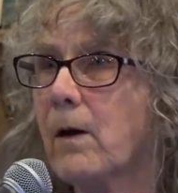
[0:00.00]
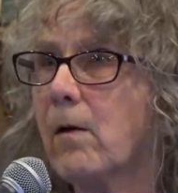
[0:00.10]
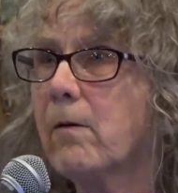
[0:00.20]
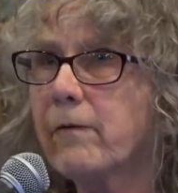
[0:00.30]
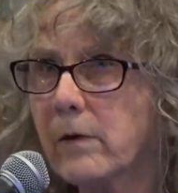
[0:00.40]

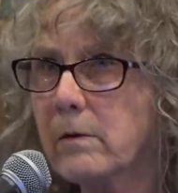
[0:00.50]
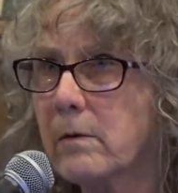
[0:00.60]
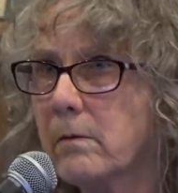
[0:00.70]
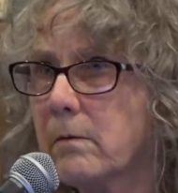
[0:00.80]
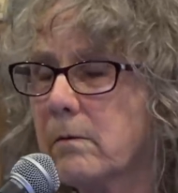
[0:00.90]

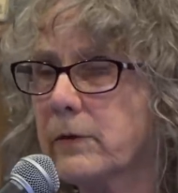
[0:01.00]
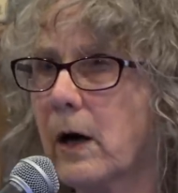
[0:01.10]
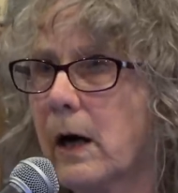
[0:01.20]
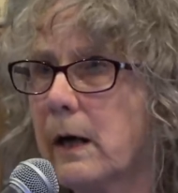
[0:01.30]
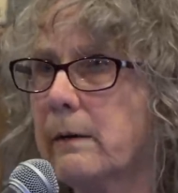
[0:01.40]
over
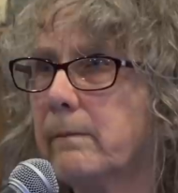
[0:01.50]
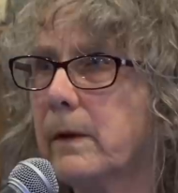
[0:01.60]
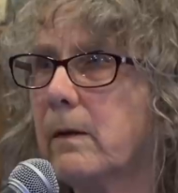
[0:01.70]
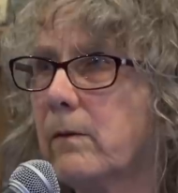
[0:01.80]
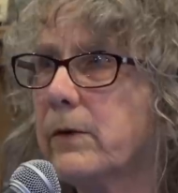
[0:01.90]
time,
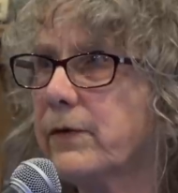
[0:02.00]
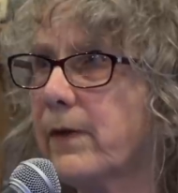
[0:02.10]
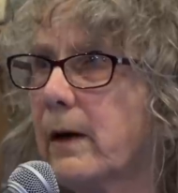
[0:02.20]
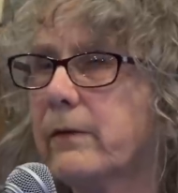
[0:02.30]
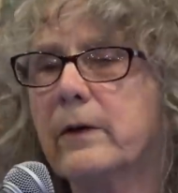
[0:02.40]
it was
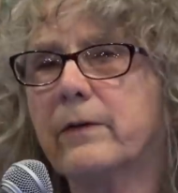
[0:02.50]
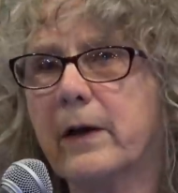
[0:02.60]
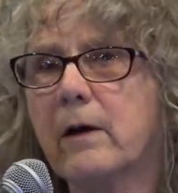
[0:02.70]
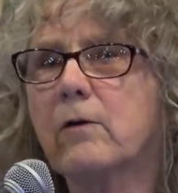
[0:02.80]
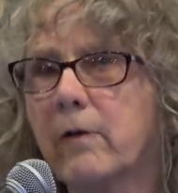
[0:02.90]
found that
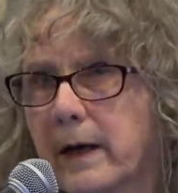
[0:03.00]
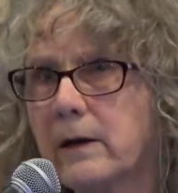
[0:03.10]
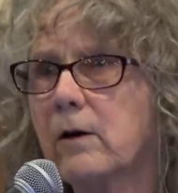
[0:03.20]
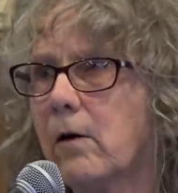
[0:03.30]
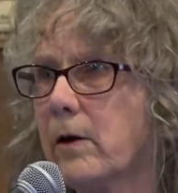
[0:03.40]
their
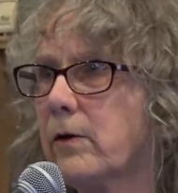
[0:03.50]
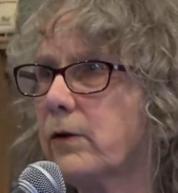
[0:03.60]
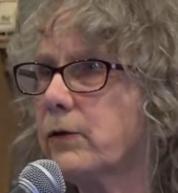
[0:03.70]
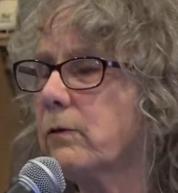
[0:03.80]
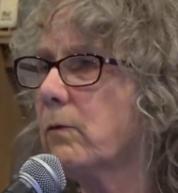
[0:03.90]

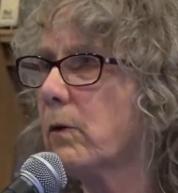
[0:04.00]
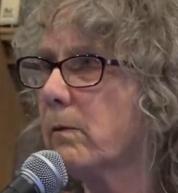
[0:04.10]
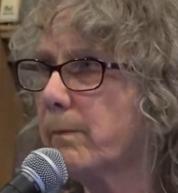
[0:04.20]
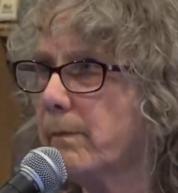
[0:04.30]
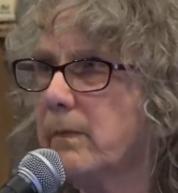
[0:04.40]
granddaughters
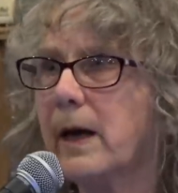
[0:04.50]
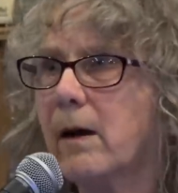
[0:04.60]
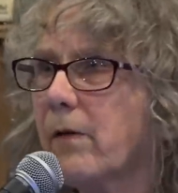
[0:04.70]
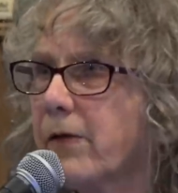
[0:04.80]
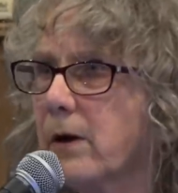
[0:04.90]
were
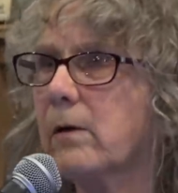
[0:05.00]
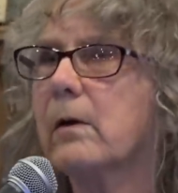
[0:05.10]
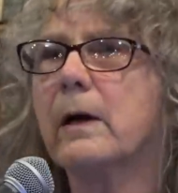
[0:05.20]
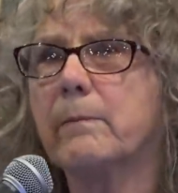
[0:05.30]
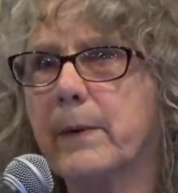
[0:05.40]
healthier
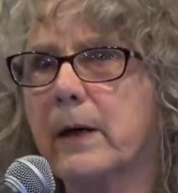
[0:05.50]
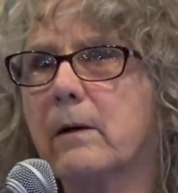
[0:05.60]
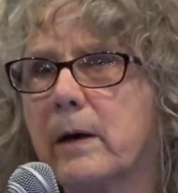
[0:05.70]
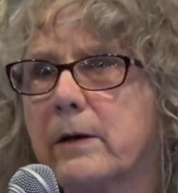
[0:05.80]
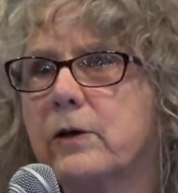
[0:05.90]
and
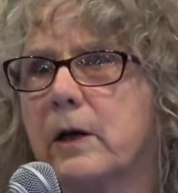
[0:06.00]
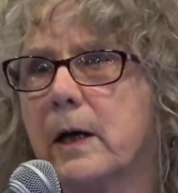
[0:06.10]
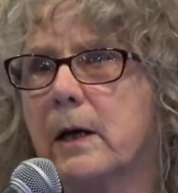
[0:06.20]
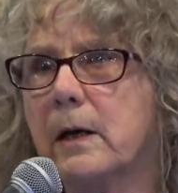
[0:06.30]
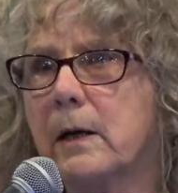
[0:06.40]
better
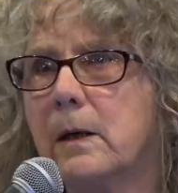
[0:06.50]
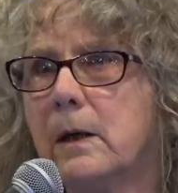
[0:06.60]
educated,